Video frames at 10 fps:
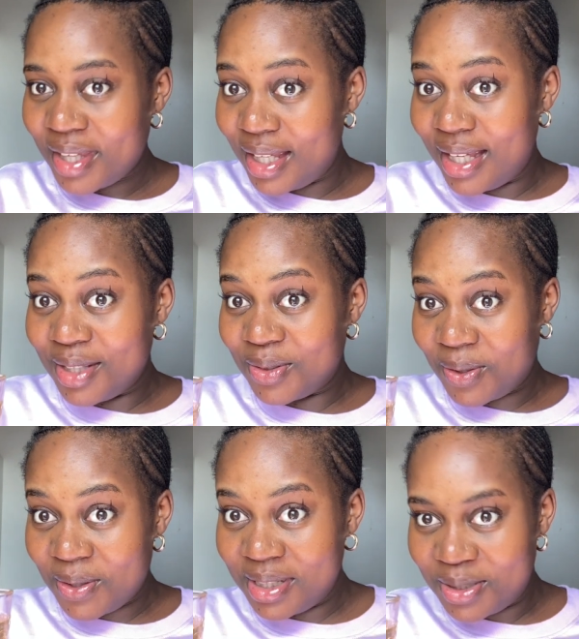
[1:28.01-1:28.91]
Okay, we'll go
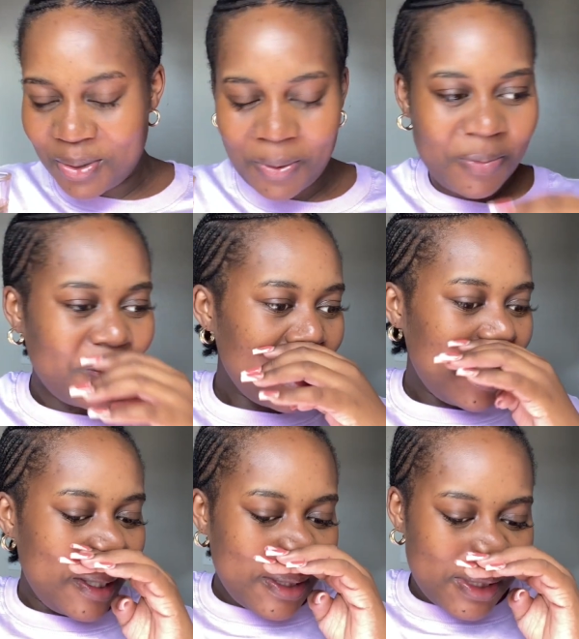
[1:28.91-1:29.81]
to the store.
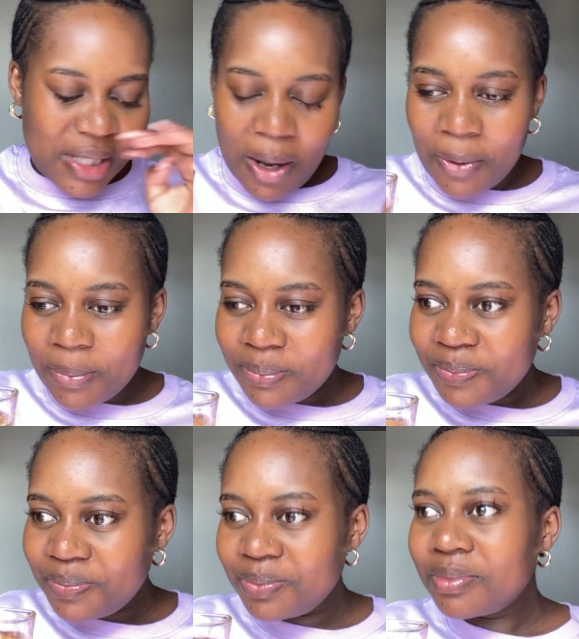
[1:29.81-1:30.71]
So,
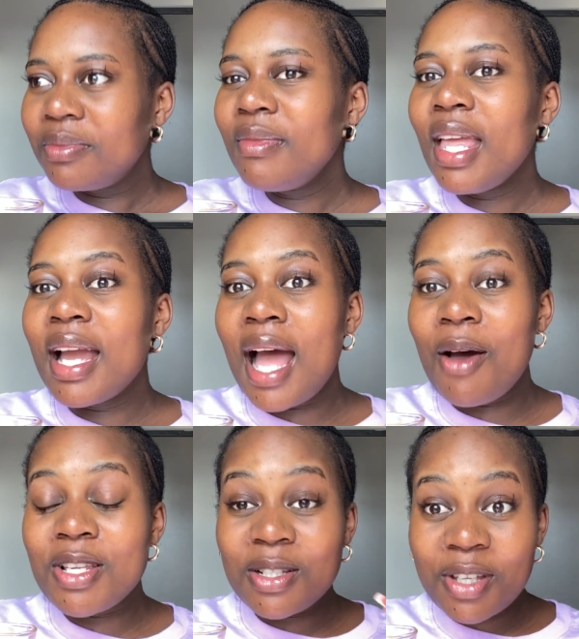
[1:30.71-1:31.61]
I
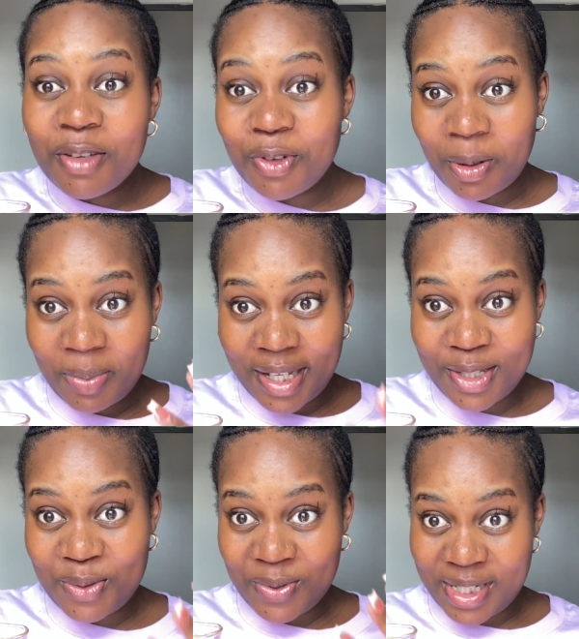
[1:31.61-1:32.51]
was looking for a place
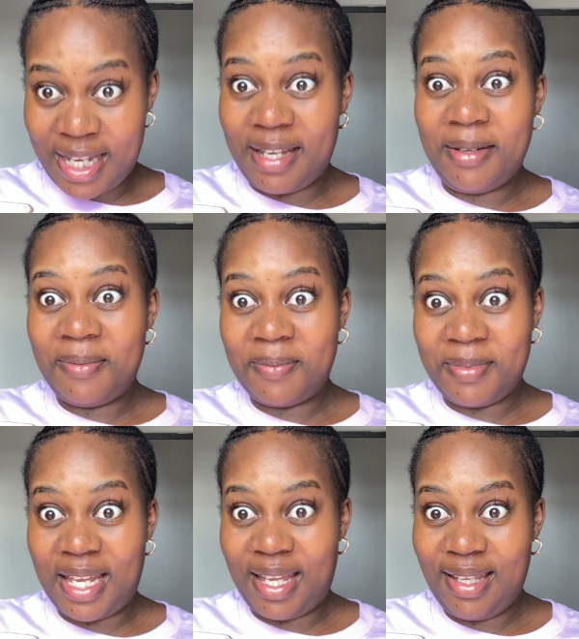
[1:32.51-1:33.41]
to stay.
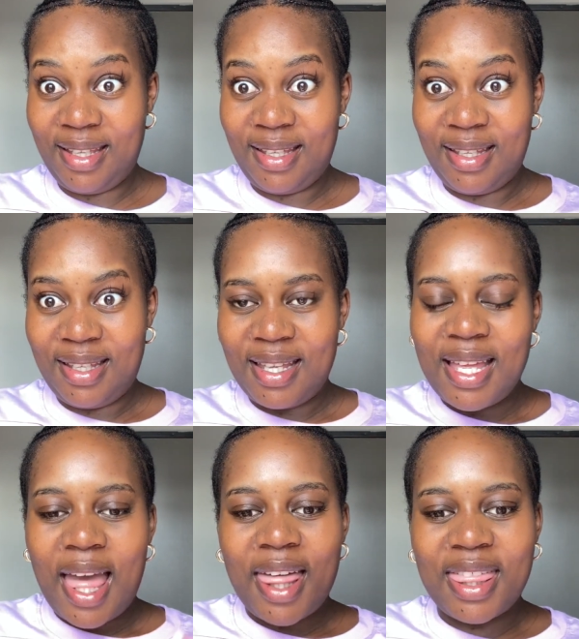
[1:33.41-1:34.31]
Ne?
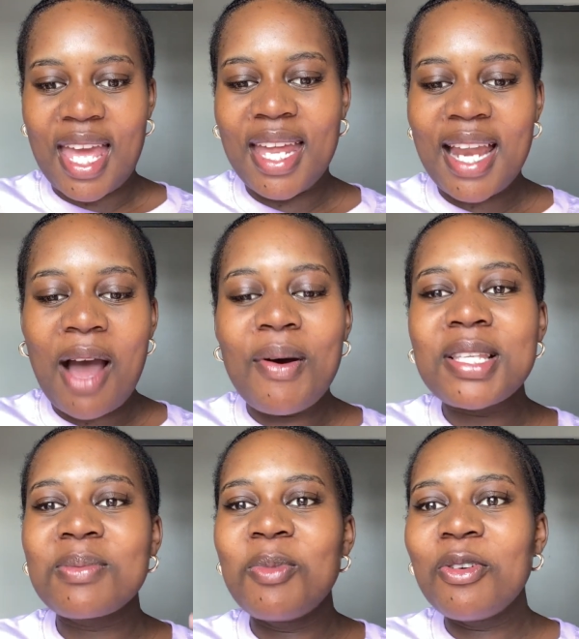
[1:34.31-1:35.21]
Then I
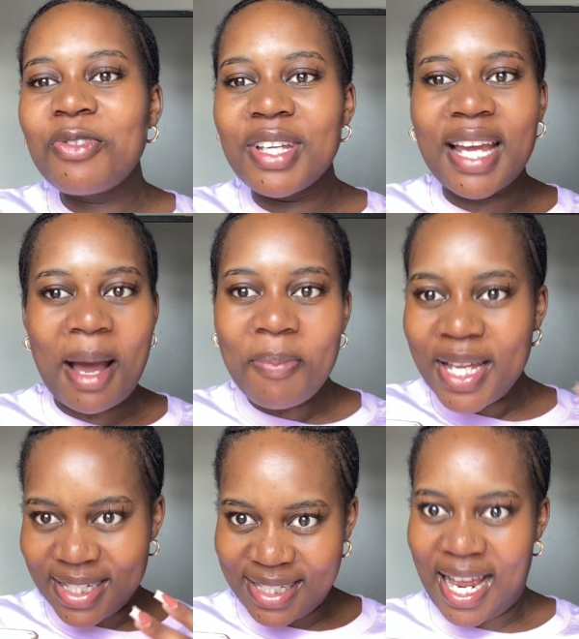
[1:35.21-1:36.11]
was moving up
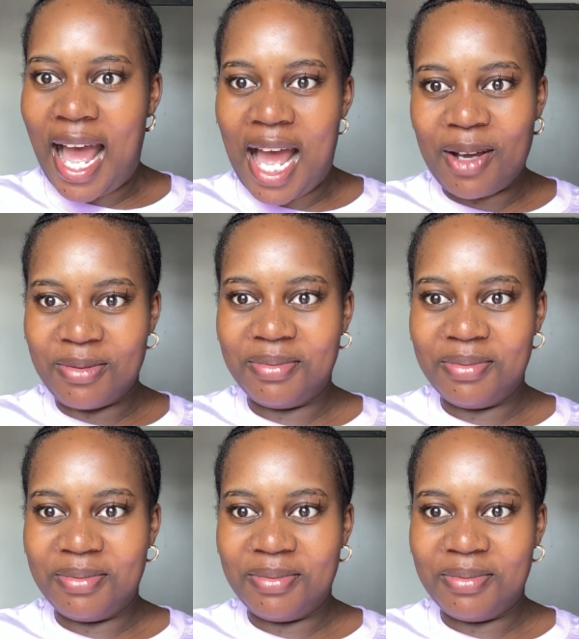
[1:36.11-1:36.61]
and down.